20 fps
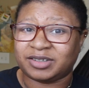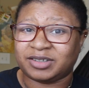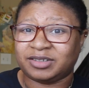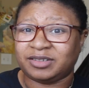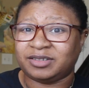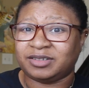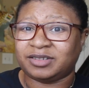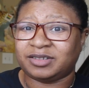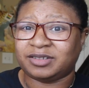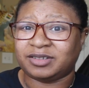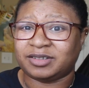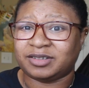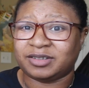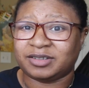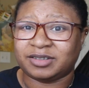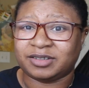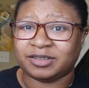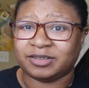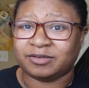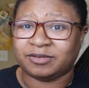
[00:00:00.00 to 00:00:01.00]
she's
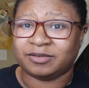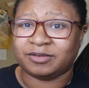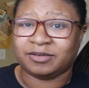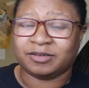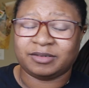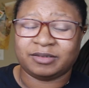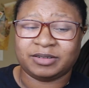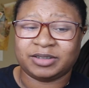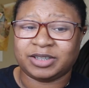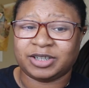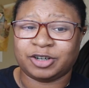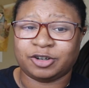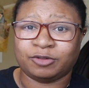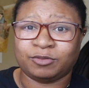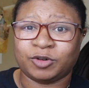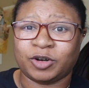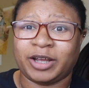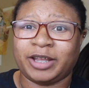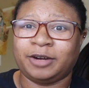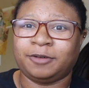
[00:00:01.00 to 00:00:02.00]

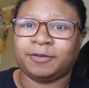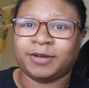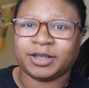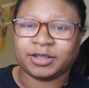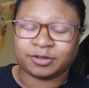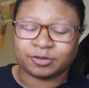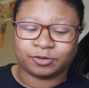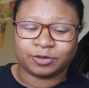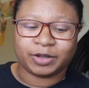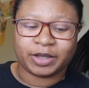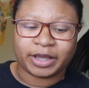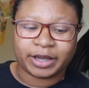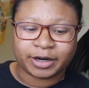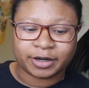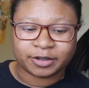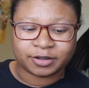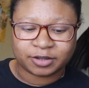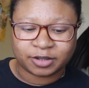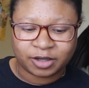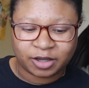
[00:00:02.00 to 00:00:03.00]
terrible anyway, so who
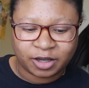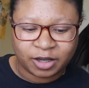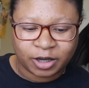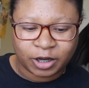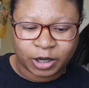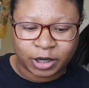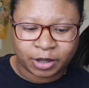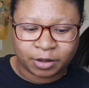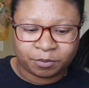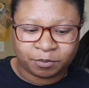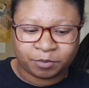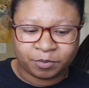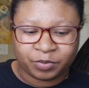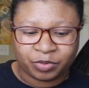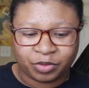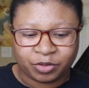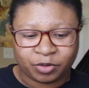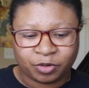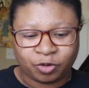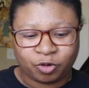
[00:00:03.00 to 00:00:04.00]
cares? Um,
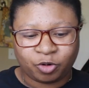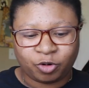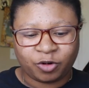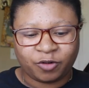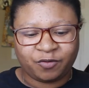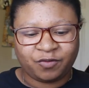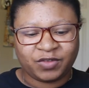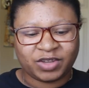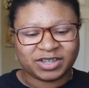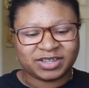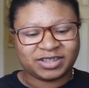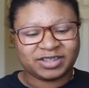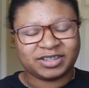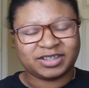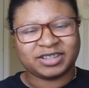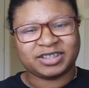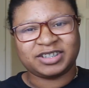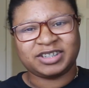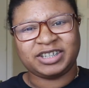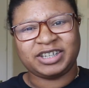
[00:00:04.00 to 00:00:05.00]

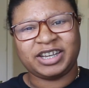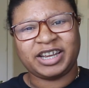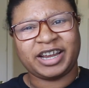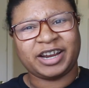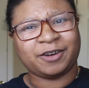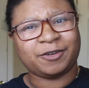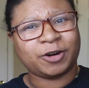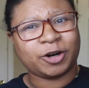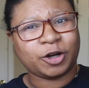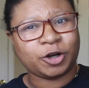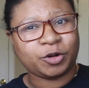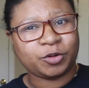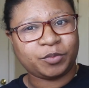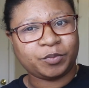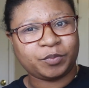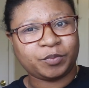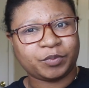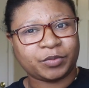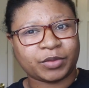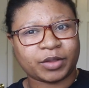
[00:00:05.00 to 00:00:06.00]
Corvisiero,
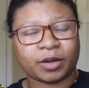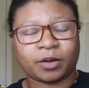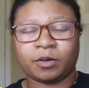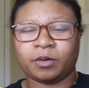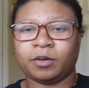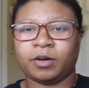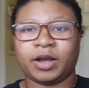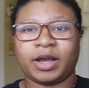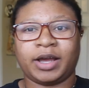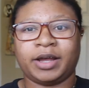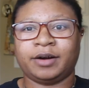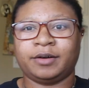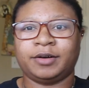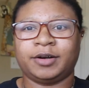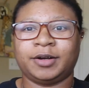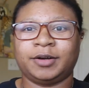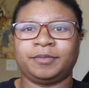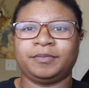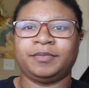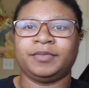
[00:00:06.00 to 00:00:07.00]
I don't
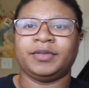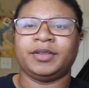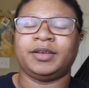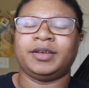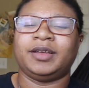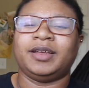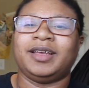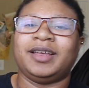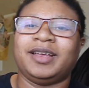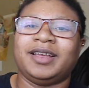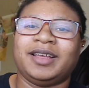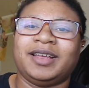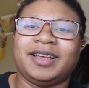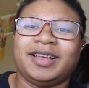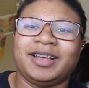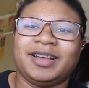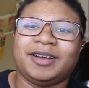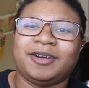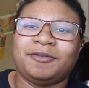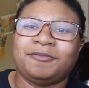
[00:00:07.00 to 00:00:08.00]
know.
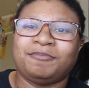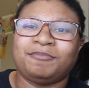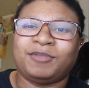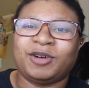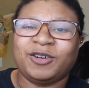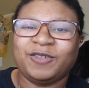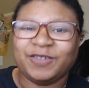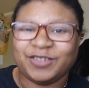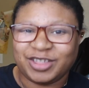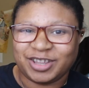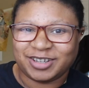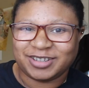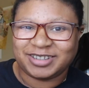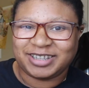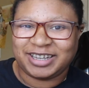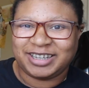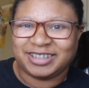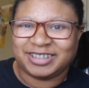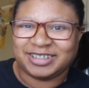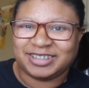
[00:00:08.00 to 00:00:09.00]
Both of those
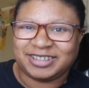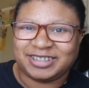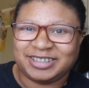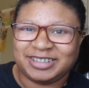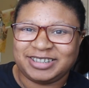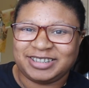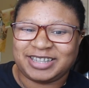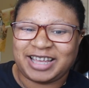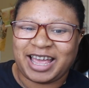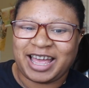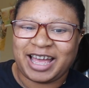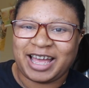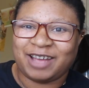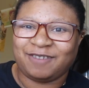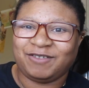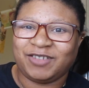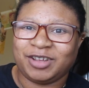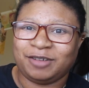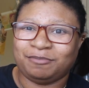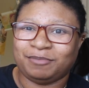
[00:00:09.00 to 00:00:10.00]
agencies
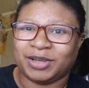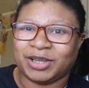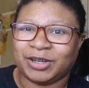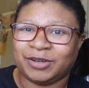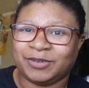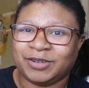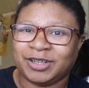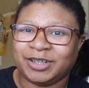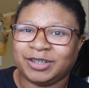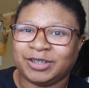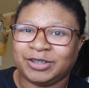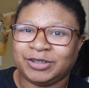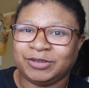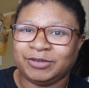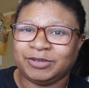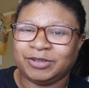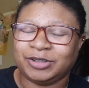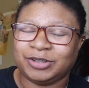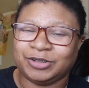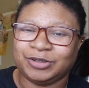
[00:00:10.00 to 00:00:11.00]
have imploded
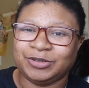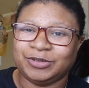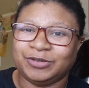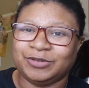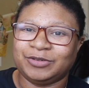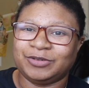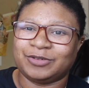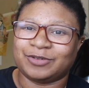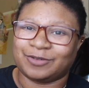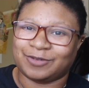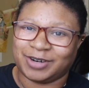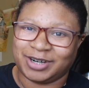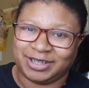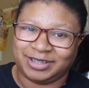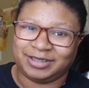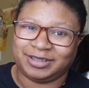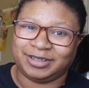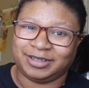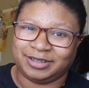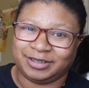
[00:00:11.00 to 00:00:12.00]
due to
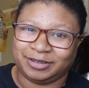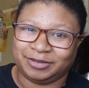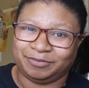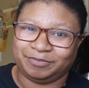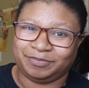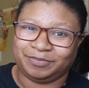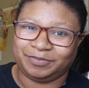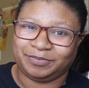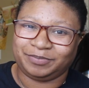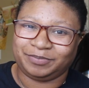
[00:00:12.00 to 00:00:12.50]
racism.